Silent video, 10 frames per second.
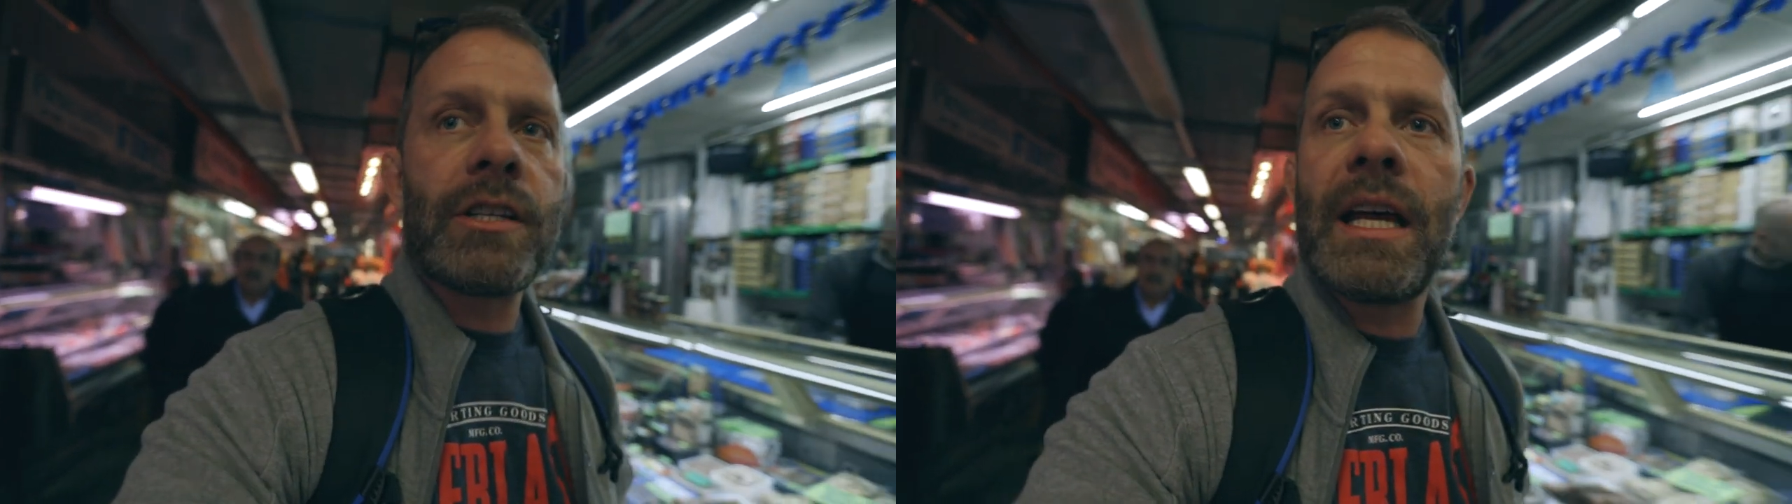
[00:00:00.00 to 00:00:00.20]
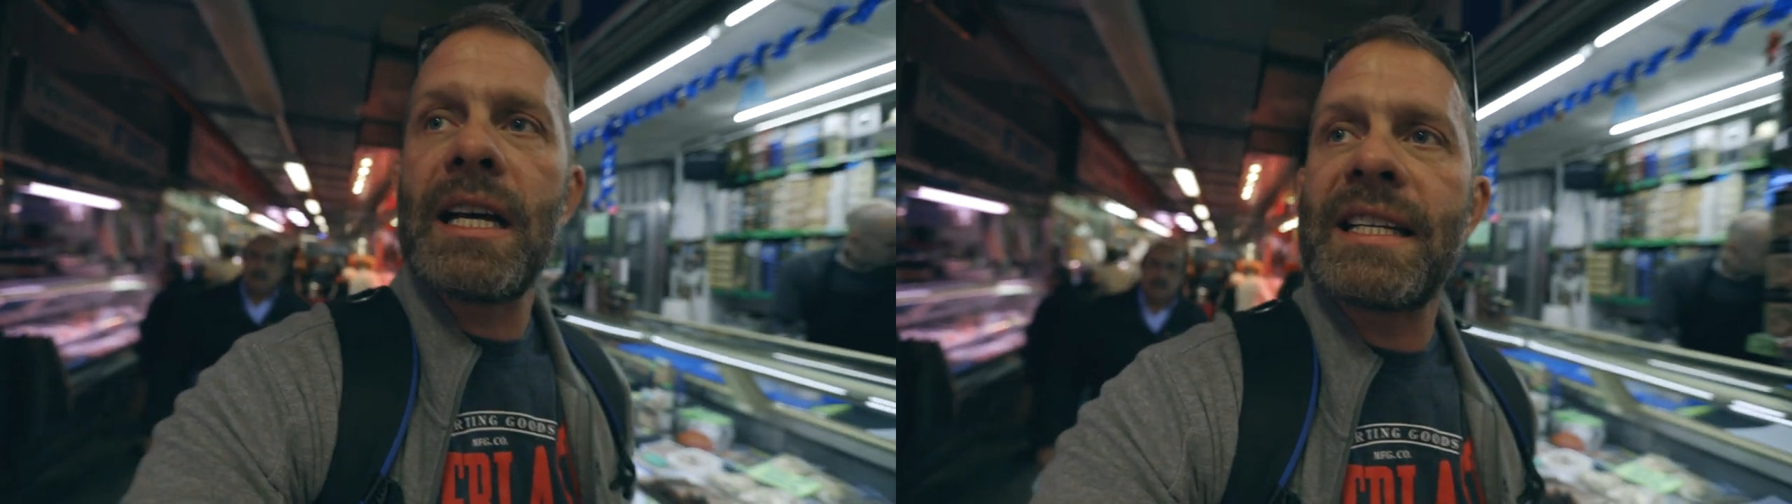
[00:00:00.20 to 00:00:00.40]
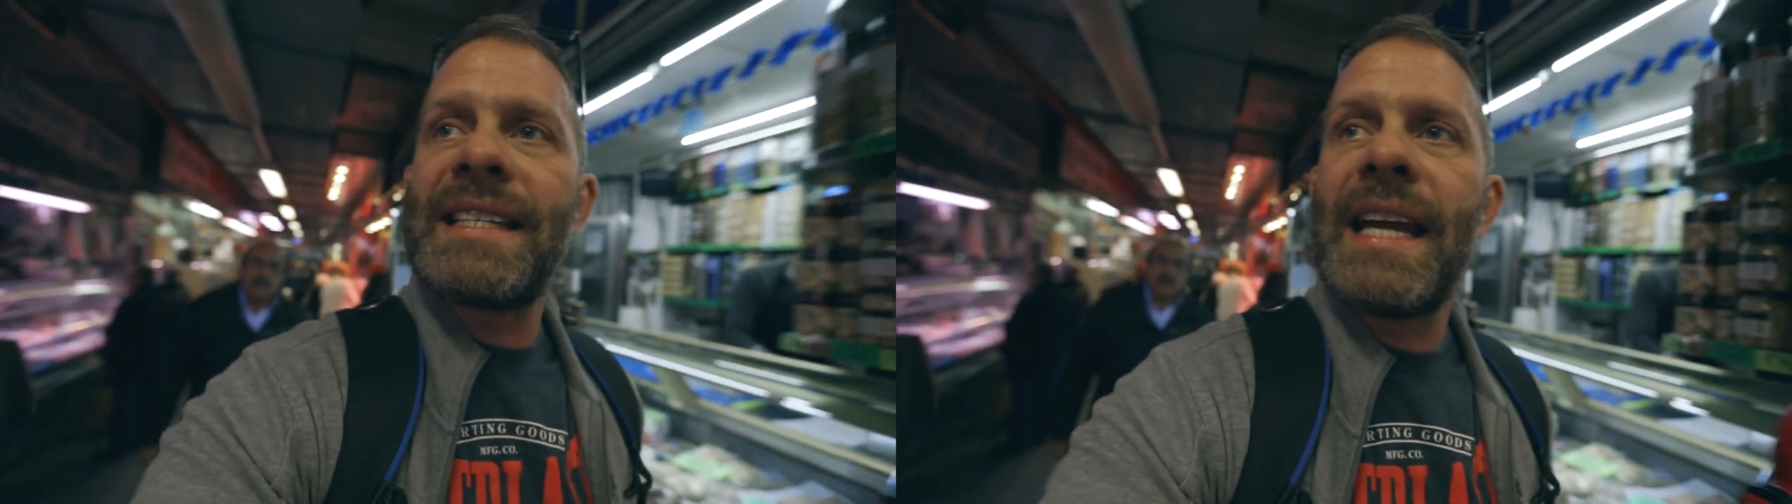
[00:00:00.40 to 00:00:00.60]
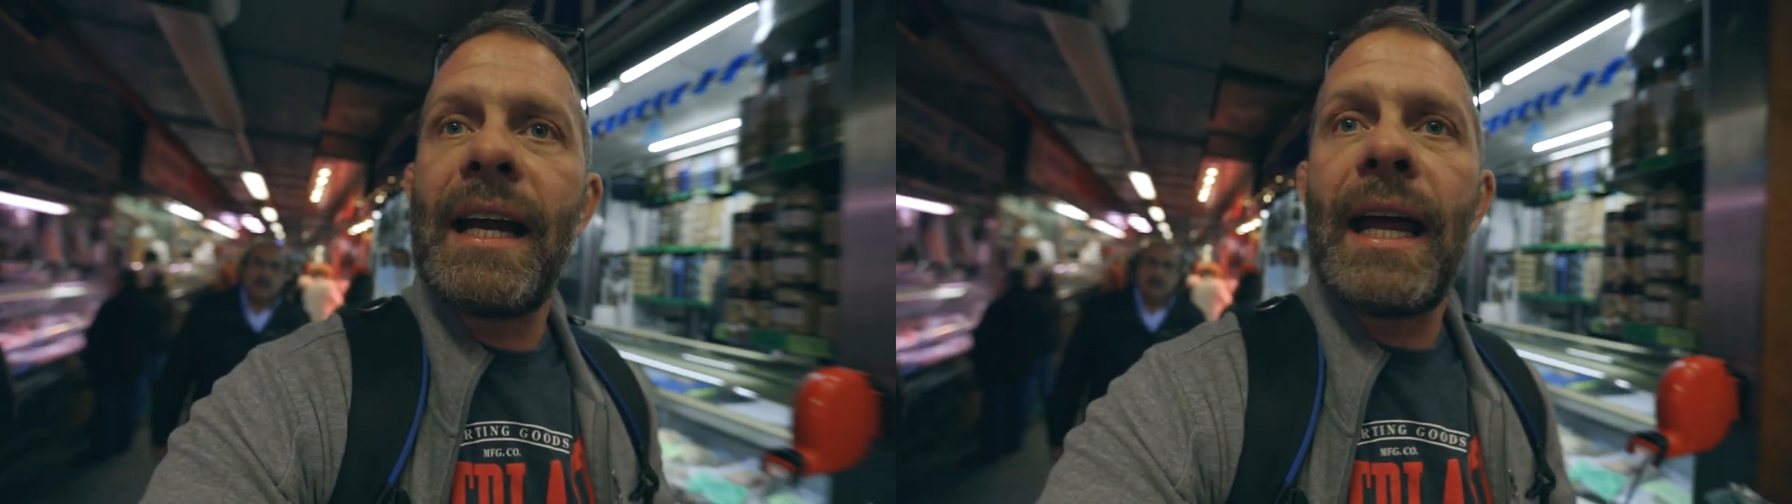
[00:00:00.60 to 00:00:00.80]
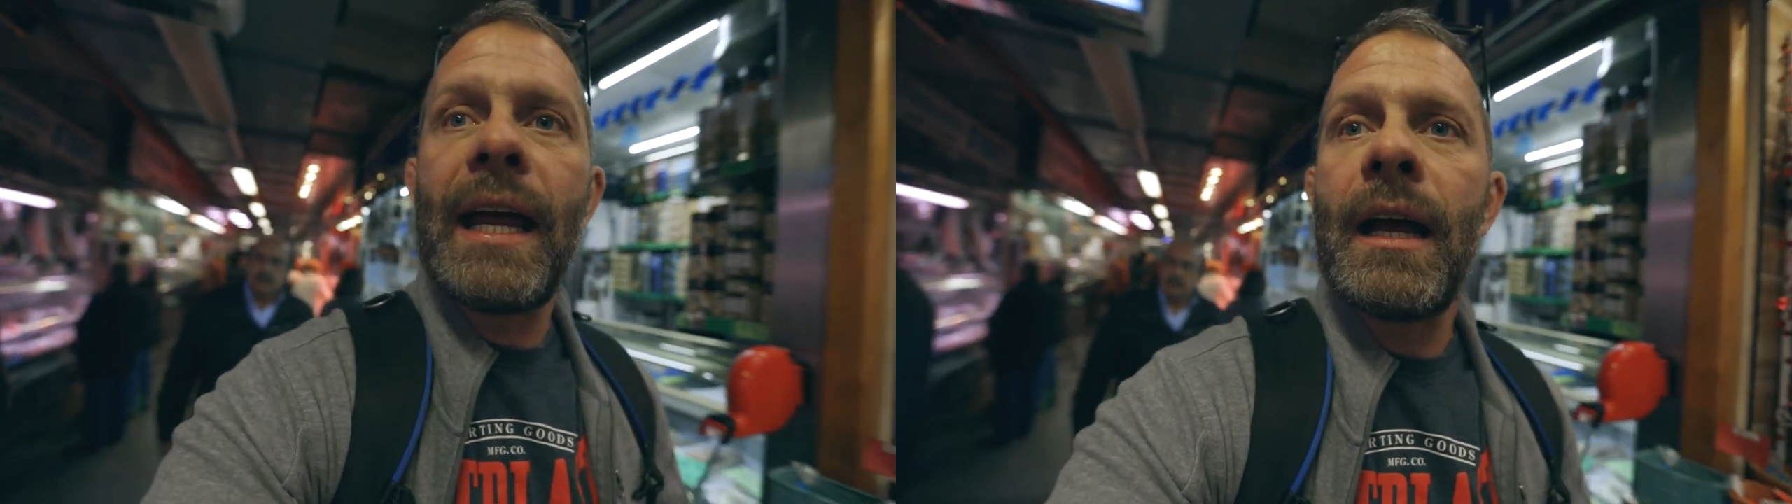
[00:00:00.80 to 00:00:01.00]
They are
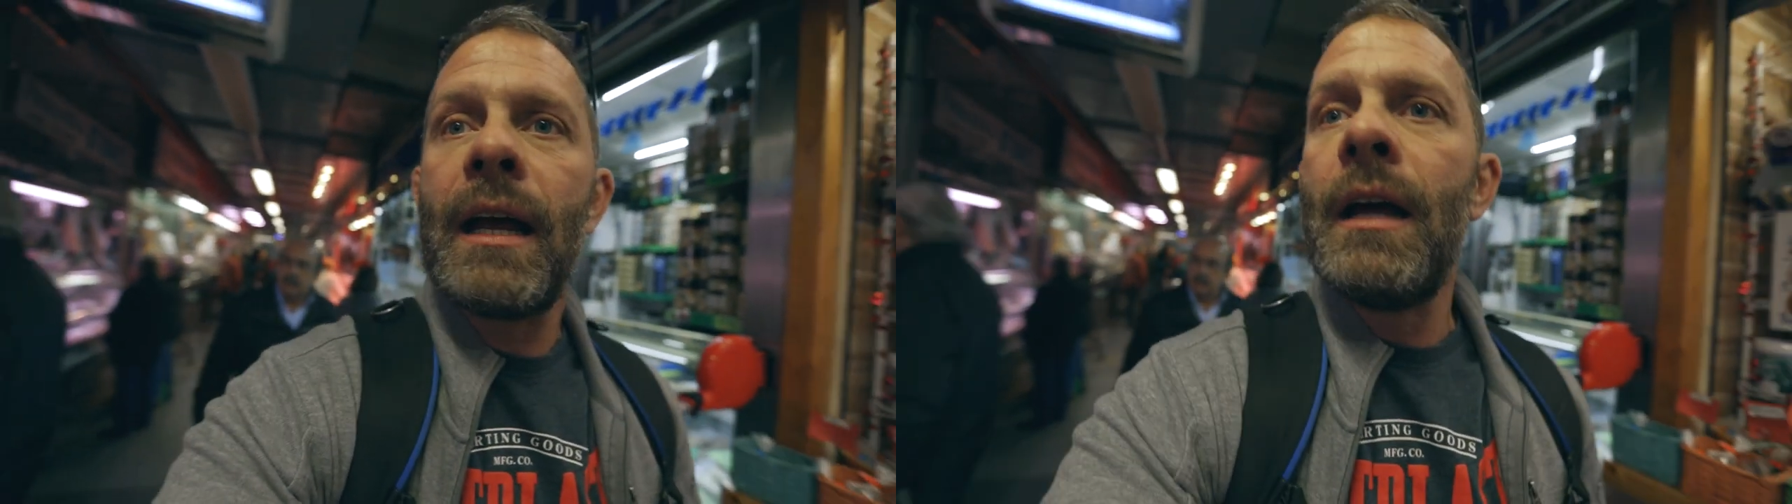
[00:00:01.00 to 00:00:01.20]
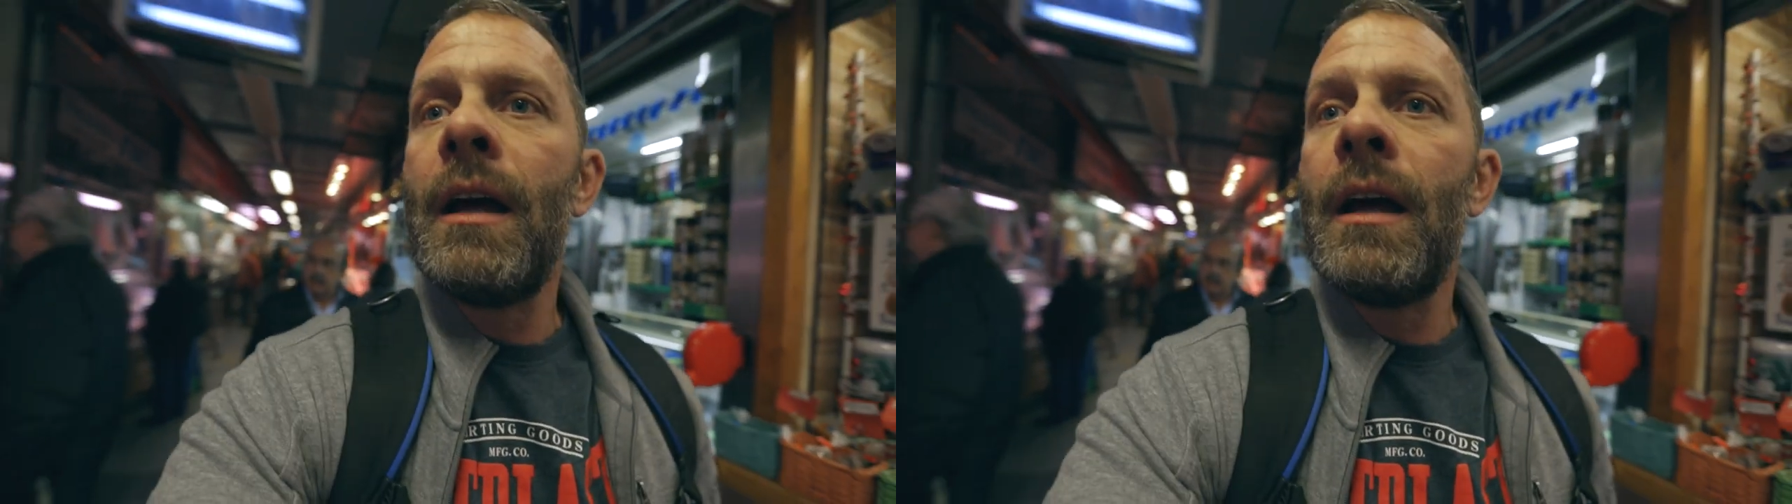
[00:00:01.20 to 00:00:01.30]
singing